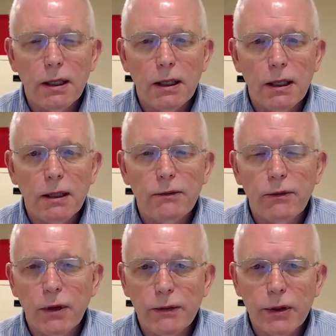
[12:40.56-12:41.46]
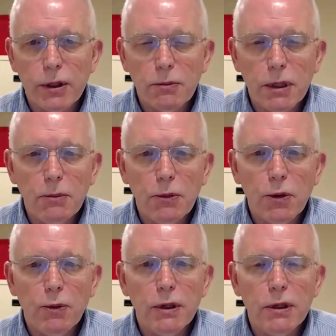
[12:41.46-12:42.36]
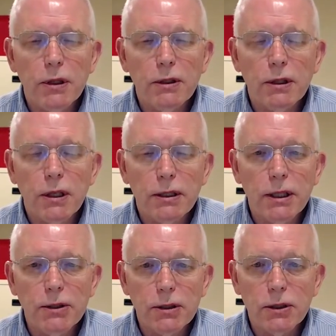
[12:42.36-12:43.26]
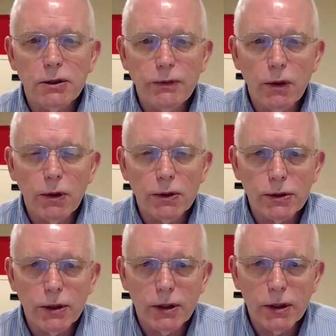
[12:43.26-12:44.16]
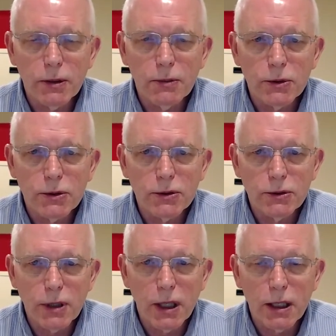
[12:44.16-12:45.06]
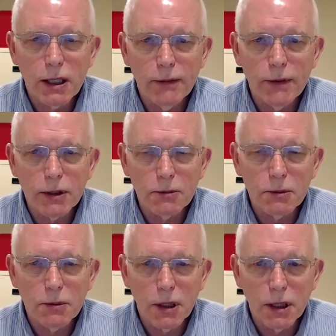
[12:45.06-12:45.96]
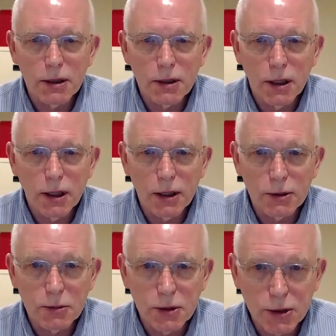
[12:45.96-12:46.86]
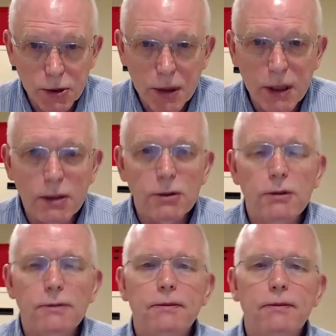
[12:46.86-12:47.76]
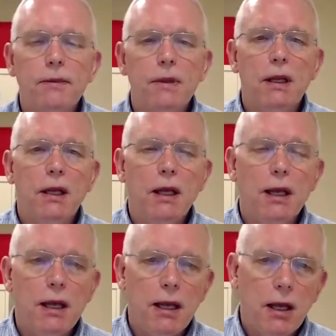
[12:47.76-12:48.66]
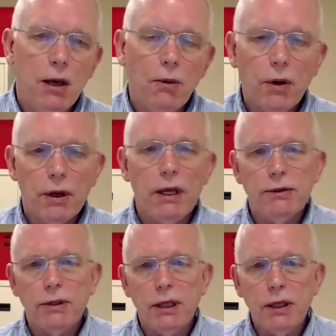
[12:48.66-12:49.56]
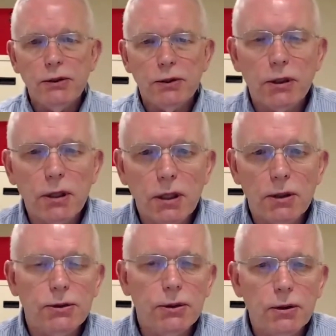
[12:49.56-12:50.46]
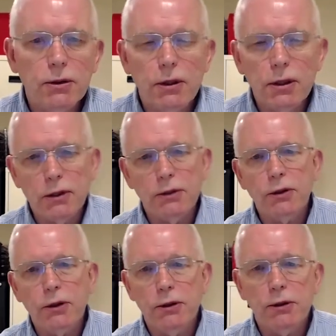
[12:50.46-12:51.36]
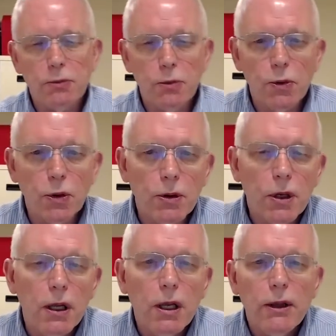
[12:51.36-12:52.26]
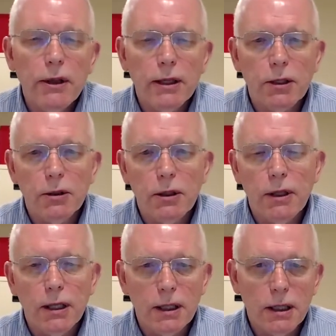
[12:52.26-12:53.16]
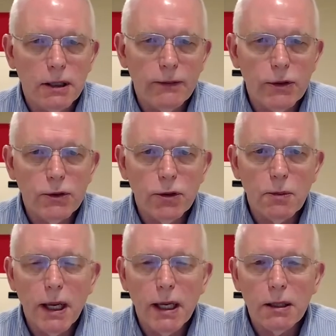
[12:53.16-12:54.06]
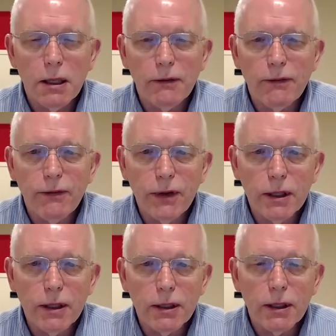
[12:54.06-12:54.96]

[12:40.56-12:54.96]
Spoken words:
in front of other people when the attention is focused on them, say giving a speech. Whereas in Eastern culture, the concern is more that the individual might offend